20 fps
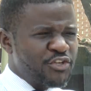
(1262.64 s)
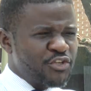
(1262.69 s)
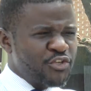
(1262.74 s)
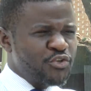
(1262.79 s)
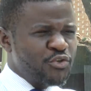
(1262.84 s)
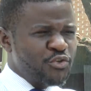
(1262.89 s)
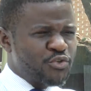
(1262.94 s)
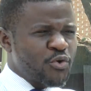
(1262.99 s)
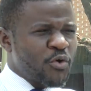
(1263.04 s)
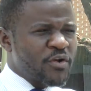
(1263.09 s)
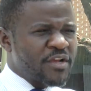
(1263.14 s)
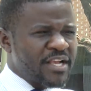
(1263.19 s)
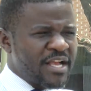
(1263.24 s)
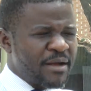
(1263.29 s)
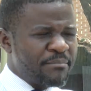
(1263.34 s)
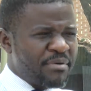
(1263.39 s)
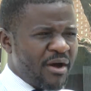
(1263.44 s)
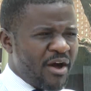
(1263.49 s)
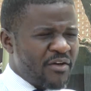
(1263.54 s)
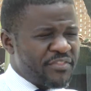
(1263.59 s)
you talking
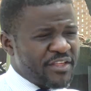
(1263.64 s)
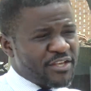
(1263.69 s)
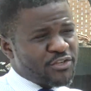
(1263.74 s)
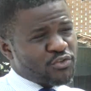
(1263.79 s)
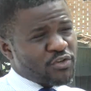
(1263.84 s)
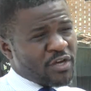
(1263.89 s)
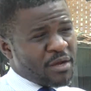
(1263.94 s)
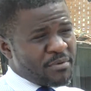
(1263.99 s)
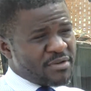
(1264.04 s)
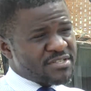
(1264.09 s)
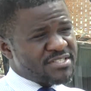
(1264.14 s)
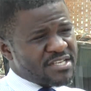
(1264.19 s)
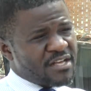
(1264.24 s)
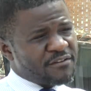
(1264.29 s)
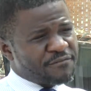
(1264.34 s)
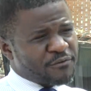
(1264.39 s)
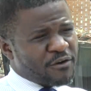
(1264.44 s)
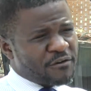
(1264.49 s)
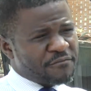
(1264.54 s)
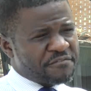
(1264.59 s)
about that, you're talking about
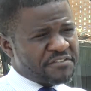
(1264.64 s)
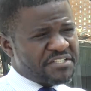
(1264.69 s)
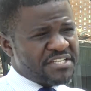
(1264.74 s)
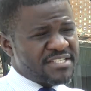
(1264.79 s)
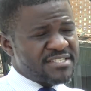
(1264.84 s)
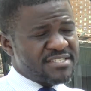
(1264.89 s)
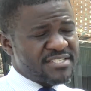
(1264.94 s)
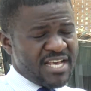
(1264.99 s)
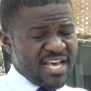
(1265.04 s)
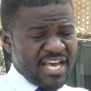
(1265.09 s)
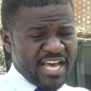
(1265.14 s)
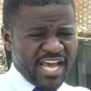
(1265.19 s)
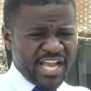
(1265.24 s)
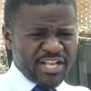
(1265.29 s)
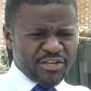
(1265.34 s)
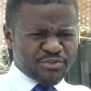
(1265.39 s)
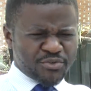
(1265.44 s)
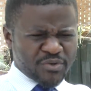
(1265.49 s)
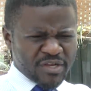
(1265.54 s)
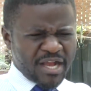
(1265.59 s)
self-confidence,
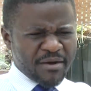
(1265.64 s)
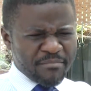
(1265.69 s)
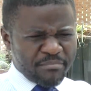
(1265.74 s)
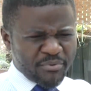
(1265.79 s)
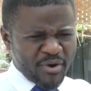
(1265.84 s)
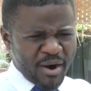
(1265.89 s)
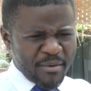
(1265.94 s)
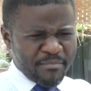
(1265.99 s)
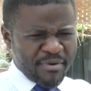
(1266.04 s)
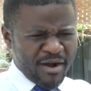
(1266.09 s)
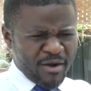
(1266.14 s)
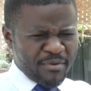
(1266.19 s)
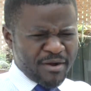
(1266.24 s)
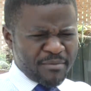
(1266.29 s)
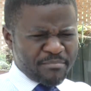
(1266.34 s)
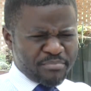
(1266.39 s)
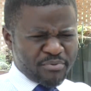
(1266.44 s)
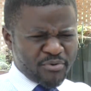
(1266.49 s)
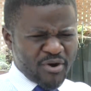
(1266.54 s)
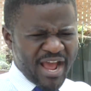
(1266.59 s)
and you're talking
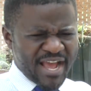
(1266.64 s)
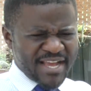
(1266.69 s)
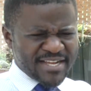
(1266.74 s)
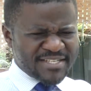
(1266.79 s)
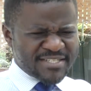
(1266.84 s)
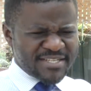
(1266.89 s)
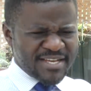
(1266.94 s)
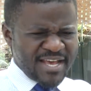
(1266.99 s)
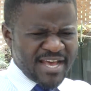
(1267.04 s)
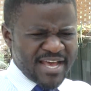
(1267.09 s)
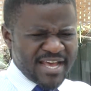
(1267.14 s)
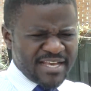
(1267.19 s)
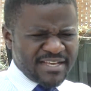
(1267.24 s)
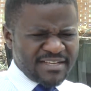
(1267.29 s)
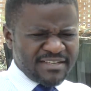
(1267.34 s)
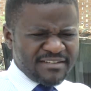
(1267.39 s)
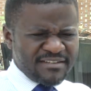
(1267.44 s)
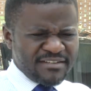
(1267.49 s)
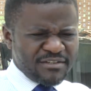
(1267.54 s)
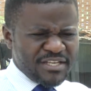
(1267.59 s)
about pride.
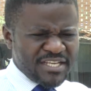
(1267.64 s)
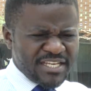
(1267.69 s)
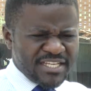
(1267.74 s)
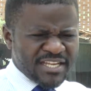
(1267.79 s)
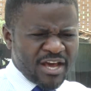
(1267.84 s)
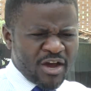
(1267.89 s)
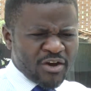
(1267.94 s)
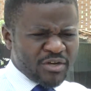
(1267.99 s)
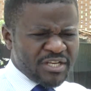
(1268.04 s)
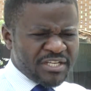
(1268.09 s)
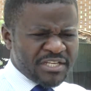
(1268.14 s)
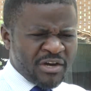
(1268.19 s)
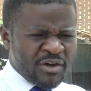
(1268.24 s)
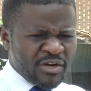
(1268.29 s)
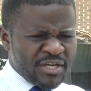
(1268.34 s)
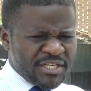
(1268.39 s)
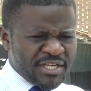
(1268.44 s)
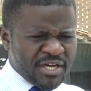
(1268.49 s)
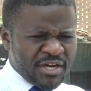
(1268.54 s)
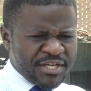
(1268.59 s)
In
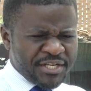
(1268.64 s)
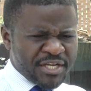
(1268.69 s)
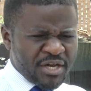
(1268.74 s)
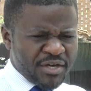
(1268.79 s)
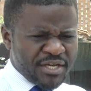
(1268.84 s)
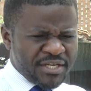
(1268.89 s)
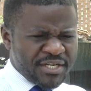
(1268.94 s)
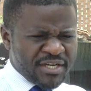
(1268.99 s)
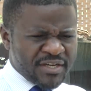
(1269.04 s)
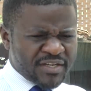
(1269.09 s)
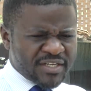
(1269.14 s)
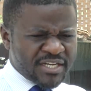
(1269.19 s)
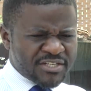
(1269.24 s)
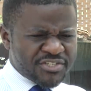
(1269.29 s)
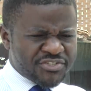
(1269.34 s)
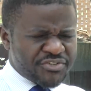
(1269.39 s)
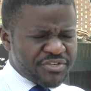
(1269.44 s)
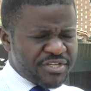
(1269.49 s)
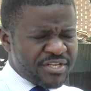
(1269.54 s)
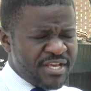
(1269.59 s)
our
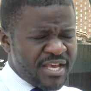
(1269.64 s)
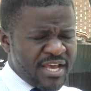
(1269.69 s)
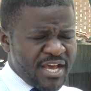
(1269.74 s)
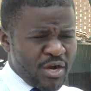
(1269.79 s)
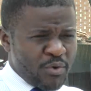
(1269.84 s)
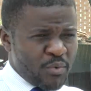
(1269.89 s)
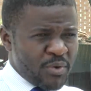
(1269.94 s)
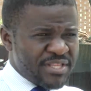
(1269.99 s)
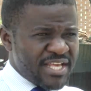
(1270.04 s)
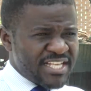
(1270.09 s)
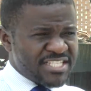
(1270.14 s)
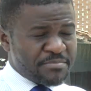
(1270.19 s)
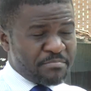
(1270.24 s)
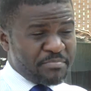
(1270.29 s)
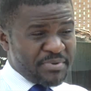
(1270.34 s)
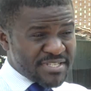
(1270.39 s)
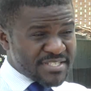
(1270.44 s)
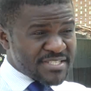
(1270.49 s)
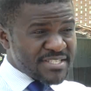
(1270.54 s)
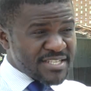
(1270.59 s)
country, whether it's
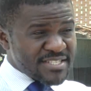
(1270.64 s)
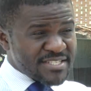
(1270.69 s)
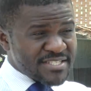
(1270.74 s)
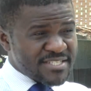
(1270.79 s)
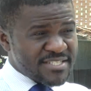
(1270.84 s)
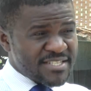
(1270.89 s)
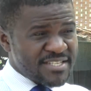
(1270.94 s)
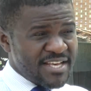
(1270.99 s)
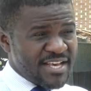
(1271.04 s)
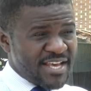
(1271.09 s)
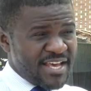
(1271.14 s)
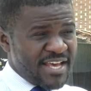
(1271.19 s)
business,